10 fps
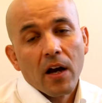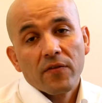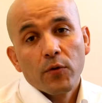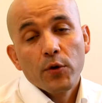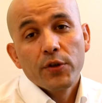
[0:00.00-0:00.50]

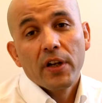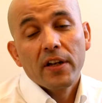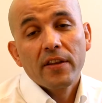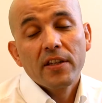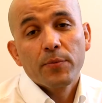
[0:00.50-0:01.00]

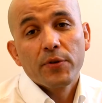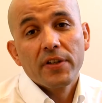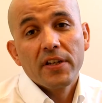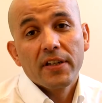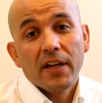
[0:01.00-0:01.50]
Unfortunately, this
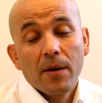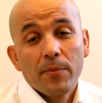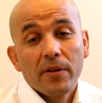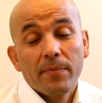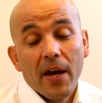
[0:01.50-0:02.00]
procedure can
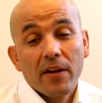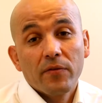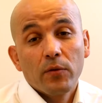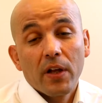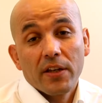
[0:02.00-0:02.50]
be
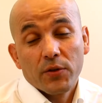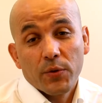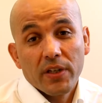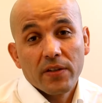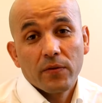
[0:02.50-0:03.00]
painful and
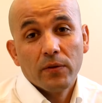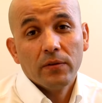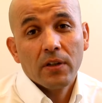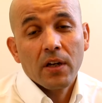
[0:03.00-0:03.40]
stressful.